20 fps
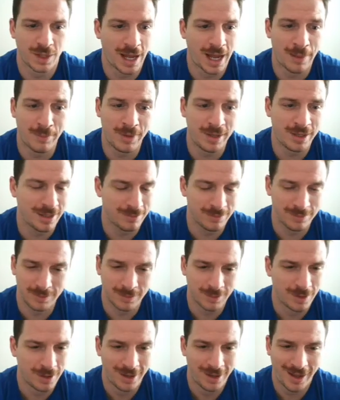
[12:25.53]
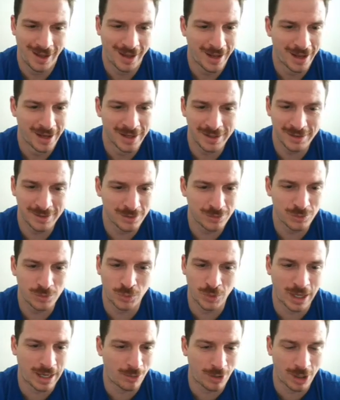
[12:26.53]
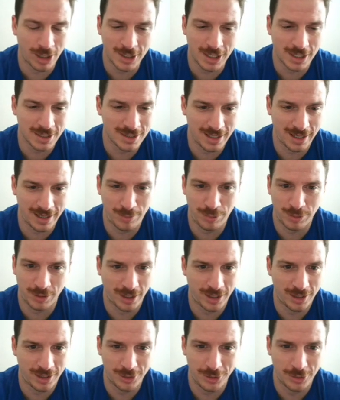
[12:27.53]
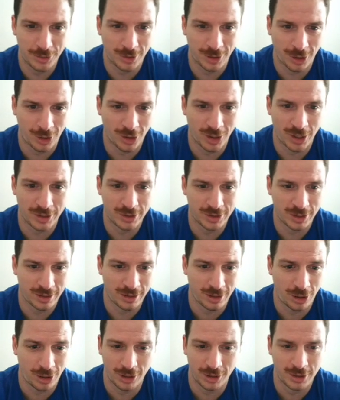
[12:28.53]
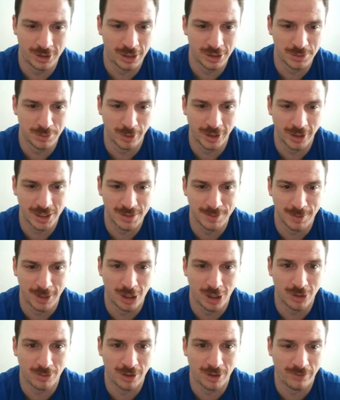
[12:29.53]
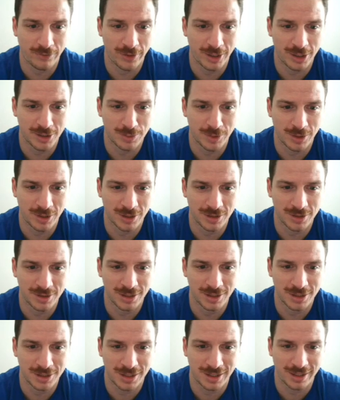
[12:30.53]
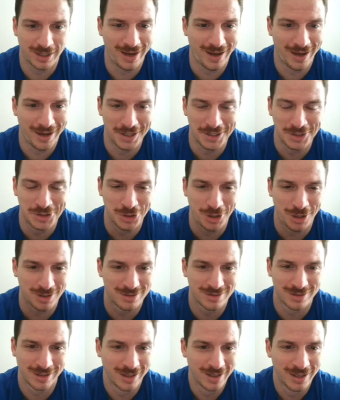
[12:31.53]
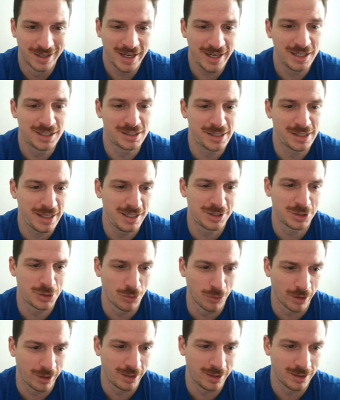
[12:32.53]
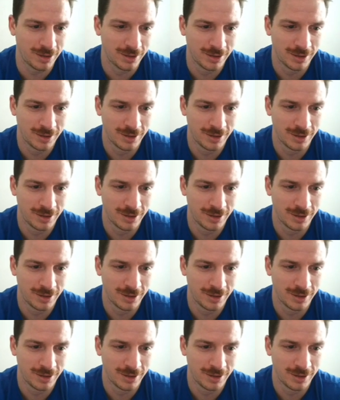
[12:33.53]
I mean, when I watch Isaiah play, dude, all it does is bring a smile to my face because this guy he sees green.